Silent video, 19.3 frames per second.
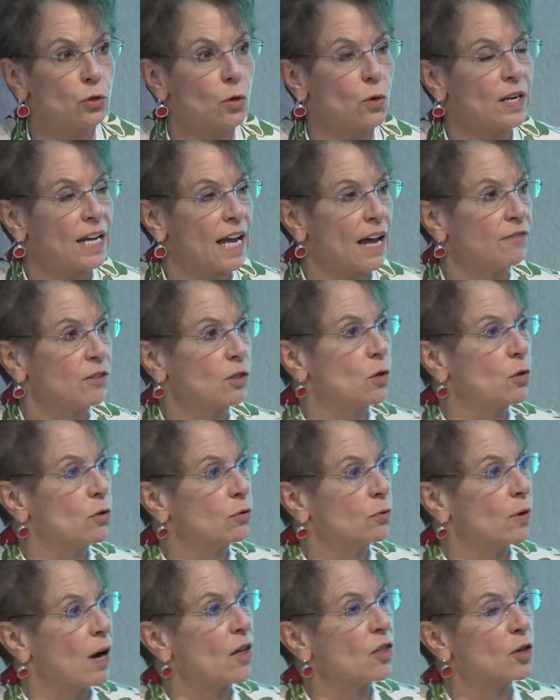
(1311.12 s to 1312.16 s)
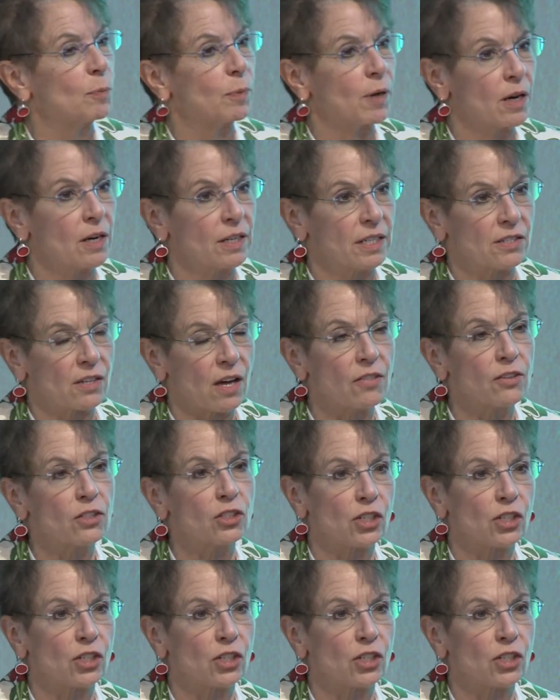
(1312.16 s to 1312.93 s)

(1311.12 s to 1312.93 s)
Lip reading: don't have to go through other parties, other